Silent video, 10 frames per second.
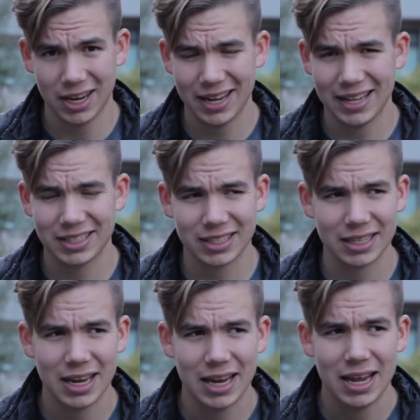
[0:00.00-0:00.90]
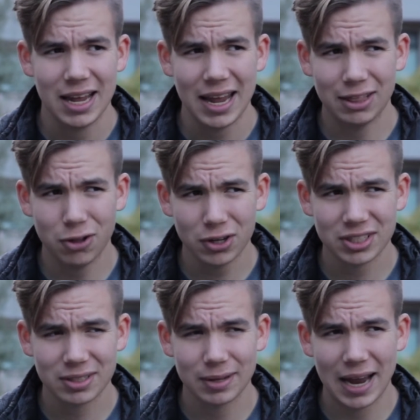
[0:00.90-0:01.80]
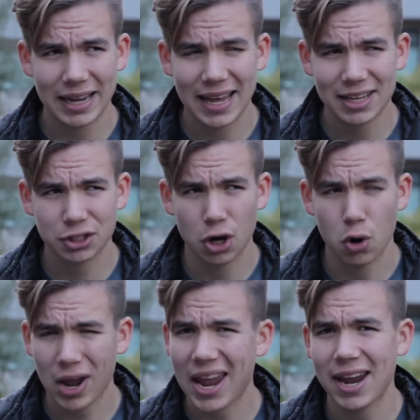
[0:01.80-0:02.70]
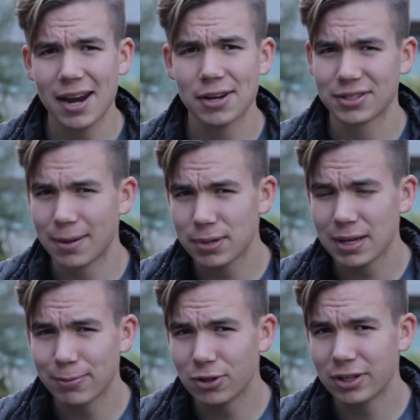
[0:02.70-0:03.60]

It looks, I guess, okay to some people.